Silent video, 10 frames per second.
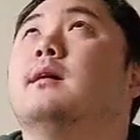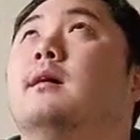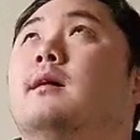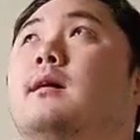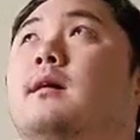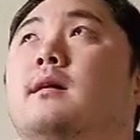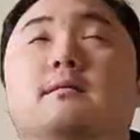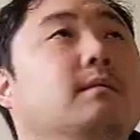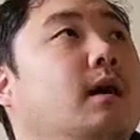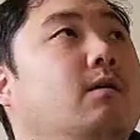
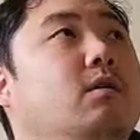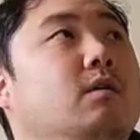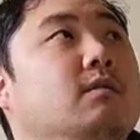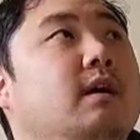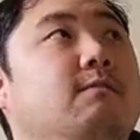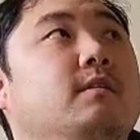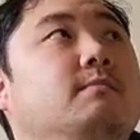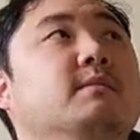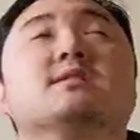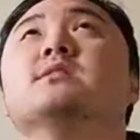I will
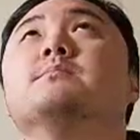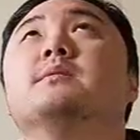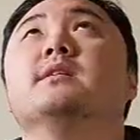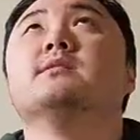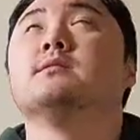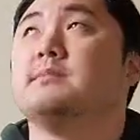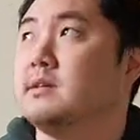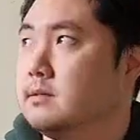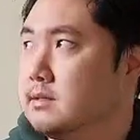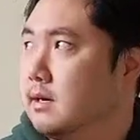definitely miss the space
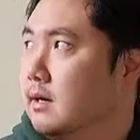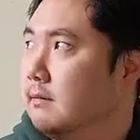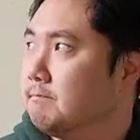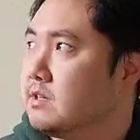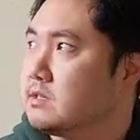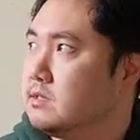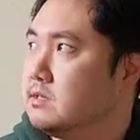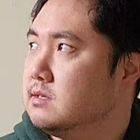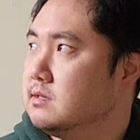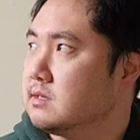because this
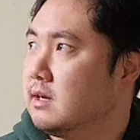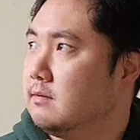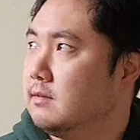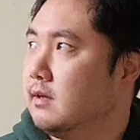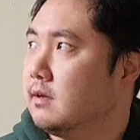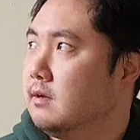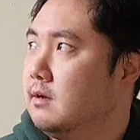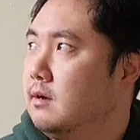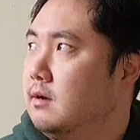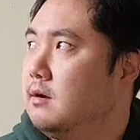is kind of like
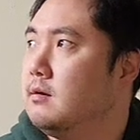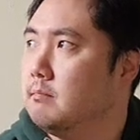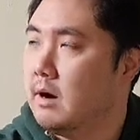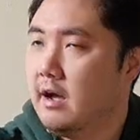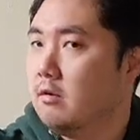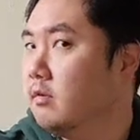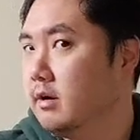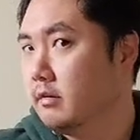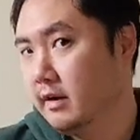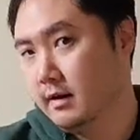my own
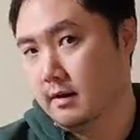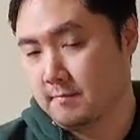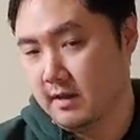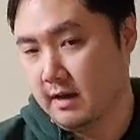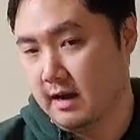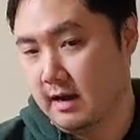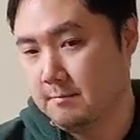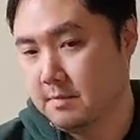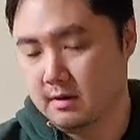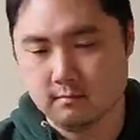area that
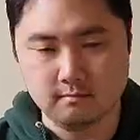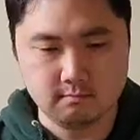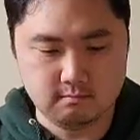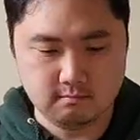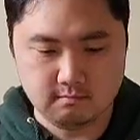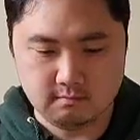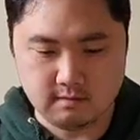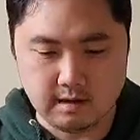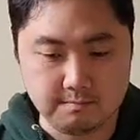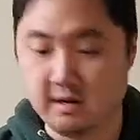I've been
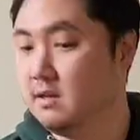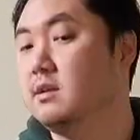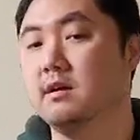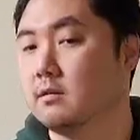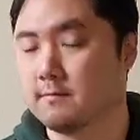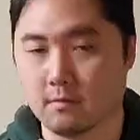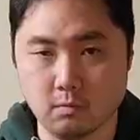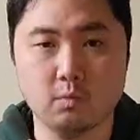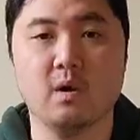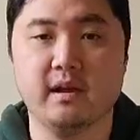in here for
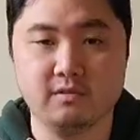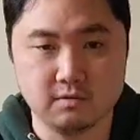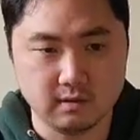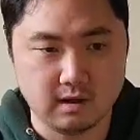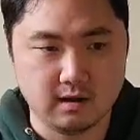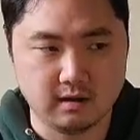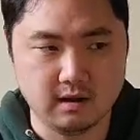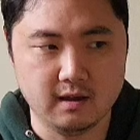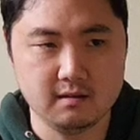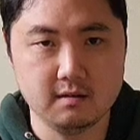way too long.
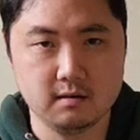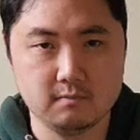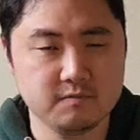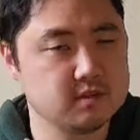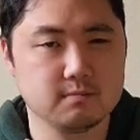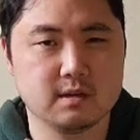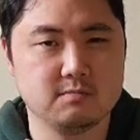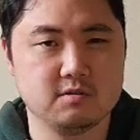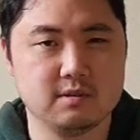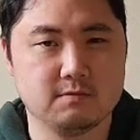And
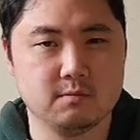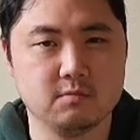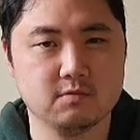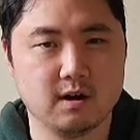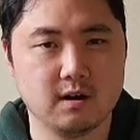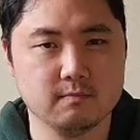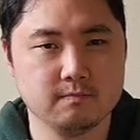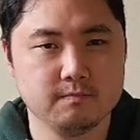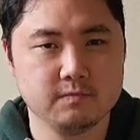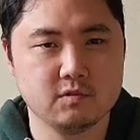sometimes you just have to move on
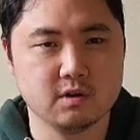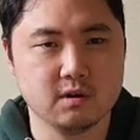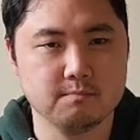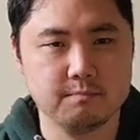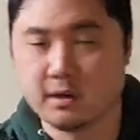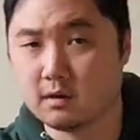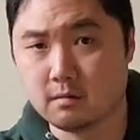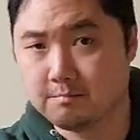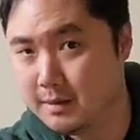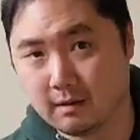to a
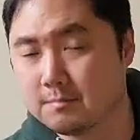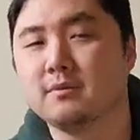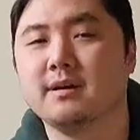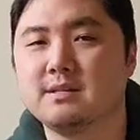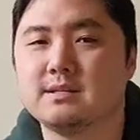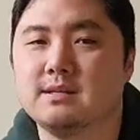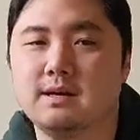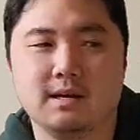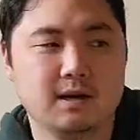bigger, better place.